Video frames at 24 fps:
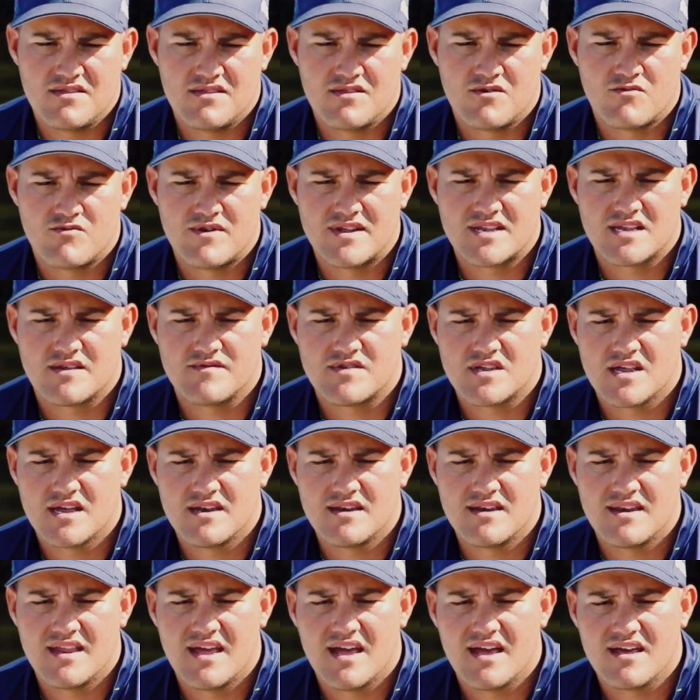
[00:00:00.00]
the risk of
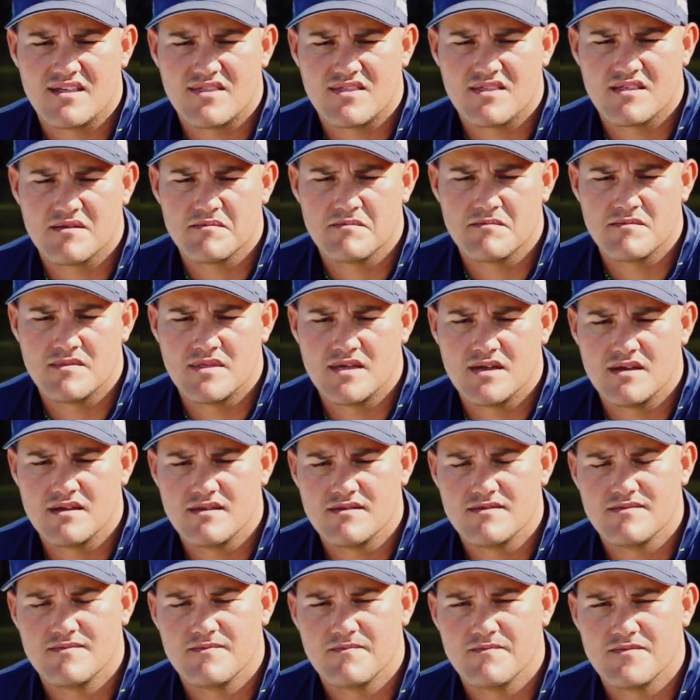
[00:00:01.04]
sudden death,
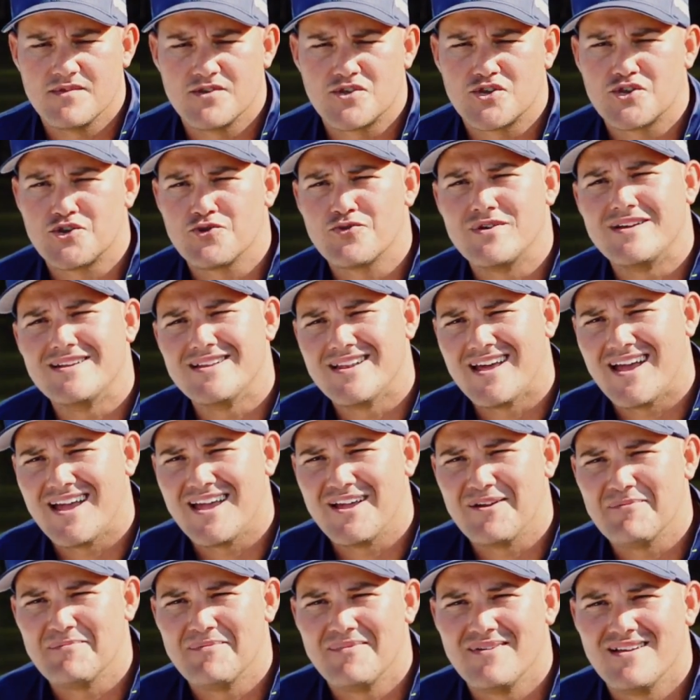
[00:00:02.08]
the, the street
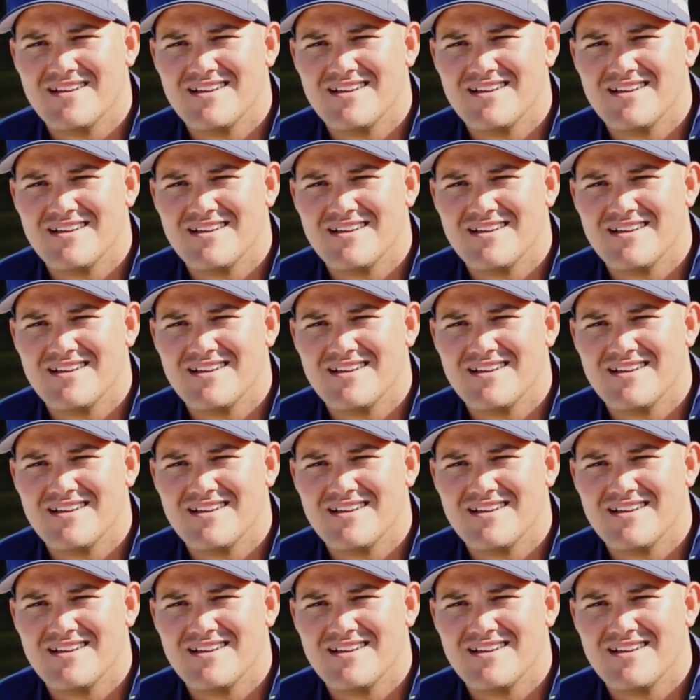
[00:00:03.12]
name